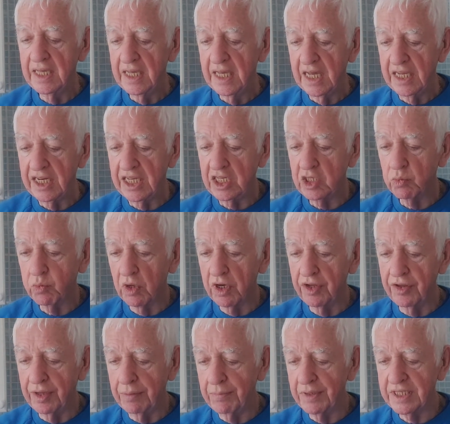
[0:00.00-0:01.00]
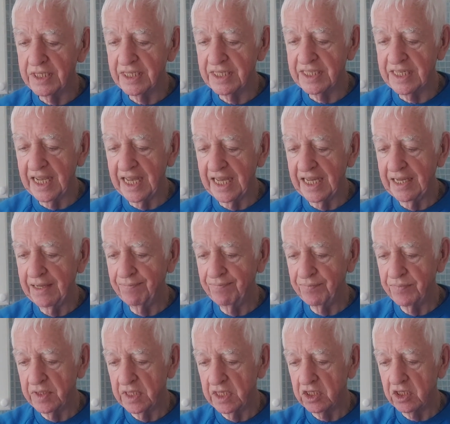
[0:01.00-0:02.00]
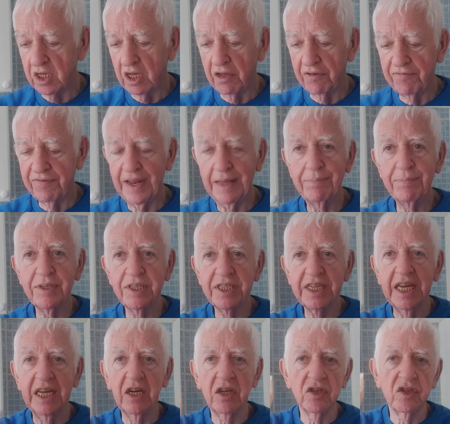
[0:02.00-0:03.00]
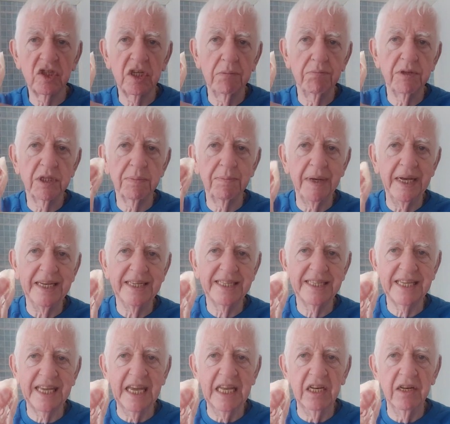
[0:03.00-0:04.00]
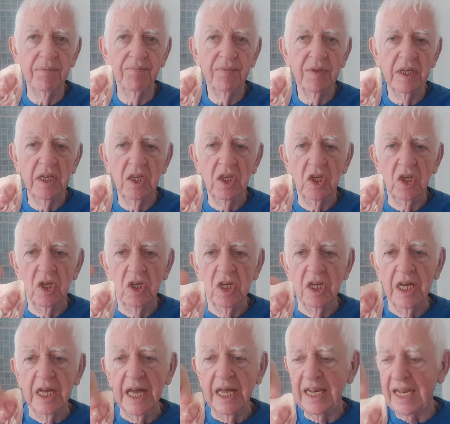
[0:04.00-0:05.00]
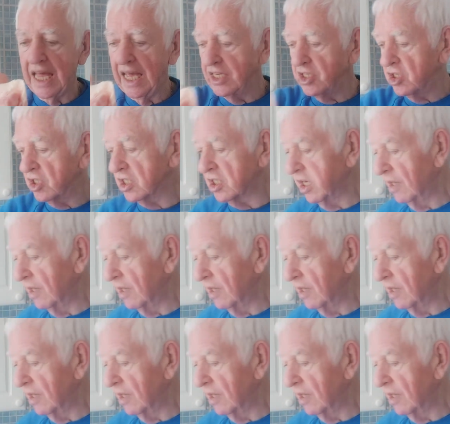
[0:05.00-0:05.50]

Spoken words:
and each one of them, as I say, has got a flap of skin on, some spare skin. I just